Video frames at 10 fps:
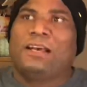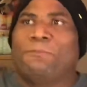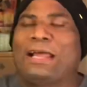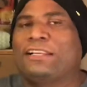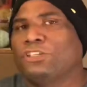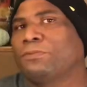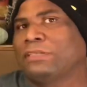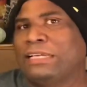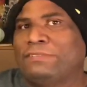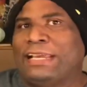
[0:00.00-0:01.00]
But I do
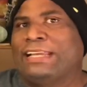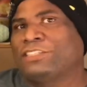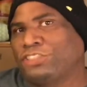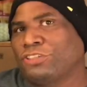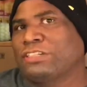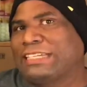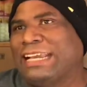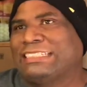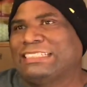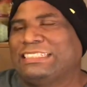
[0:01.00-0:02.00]
believe that in certain
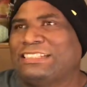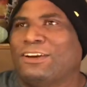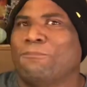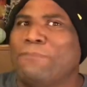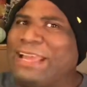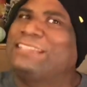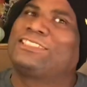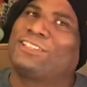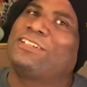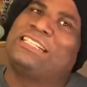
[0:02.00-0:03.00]
cases, you know, make
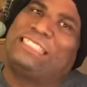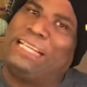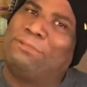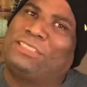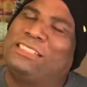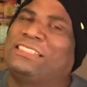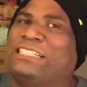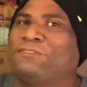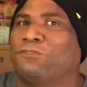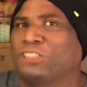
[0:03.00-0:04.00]
certain exceptions
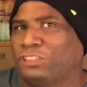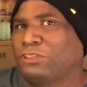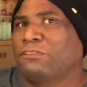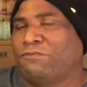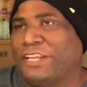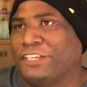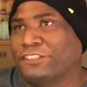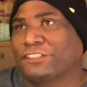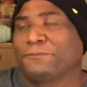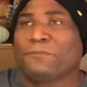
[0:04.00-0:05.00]
for certain figures.